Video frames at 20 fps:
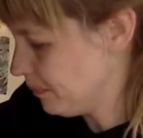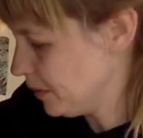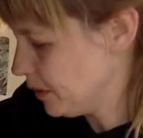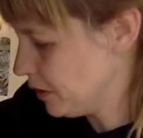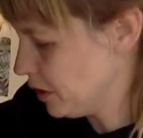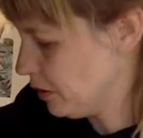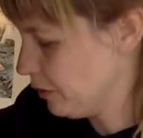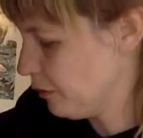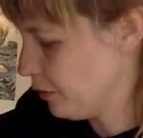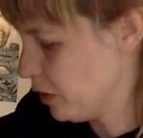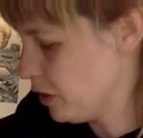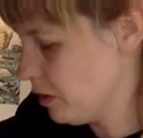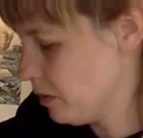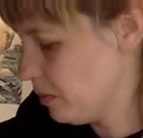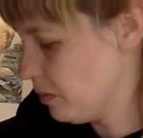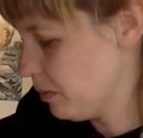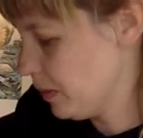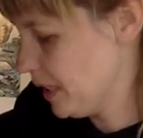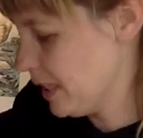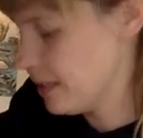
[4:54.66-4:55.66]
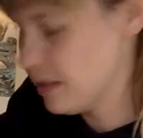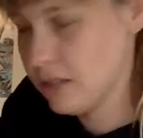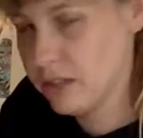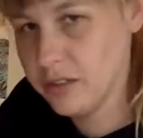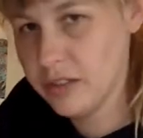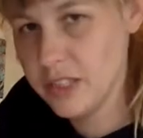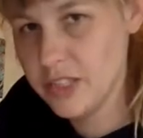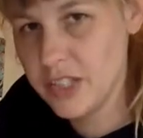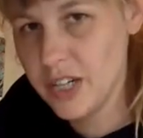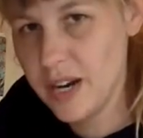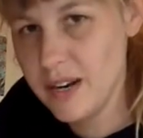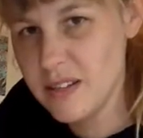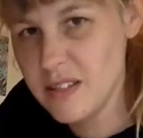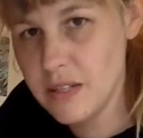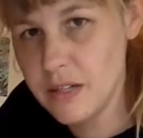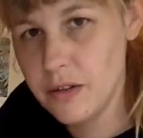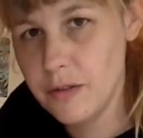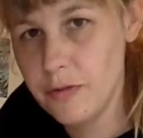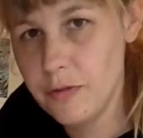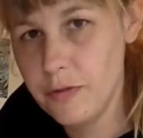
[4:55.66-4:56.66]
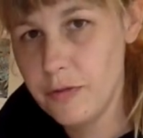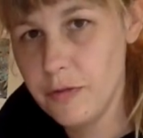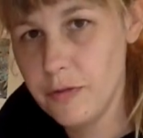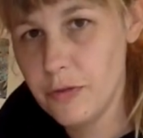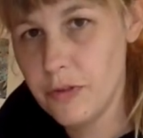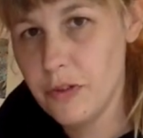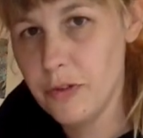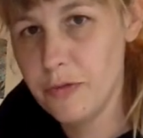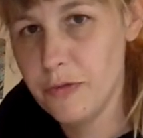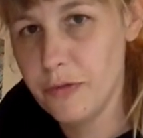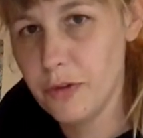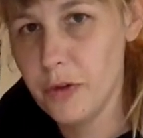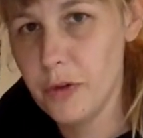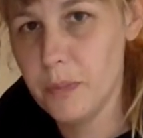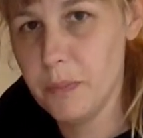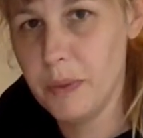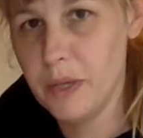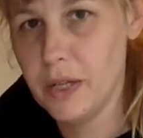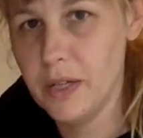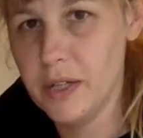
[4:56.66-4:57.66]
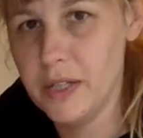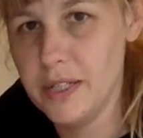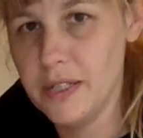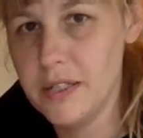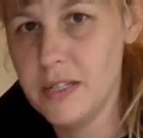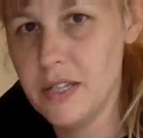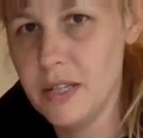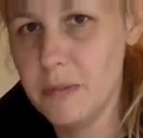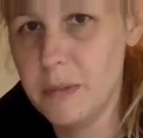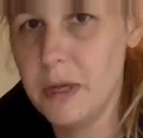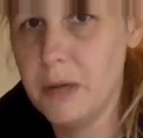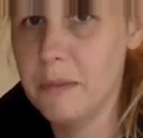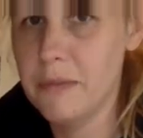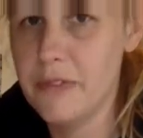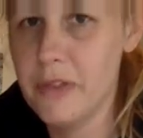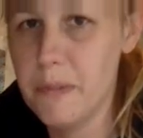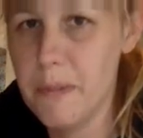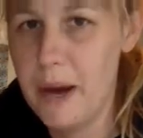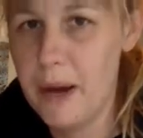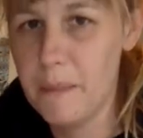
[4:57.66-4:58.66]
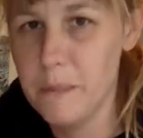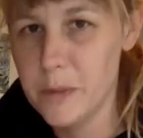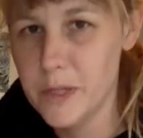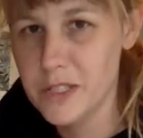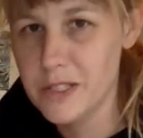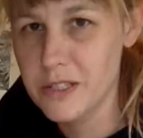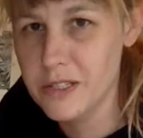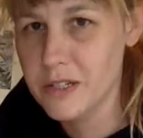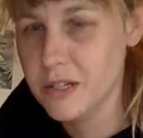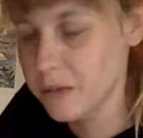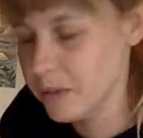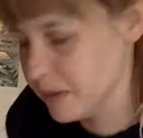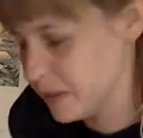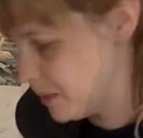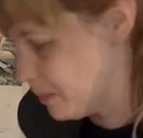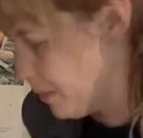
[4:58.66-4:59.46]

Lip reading: you've always got the chance of the fruit burning to the bottom of the pan, which is not what you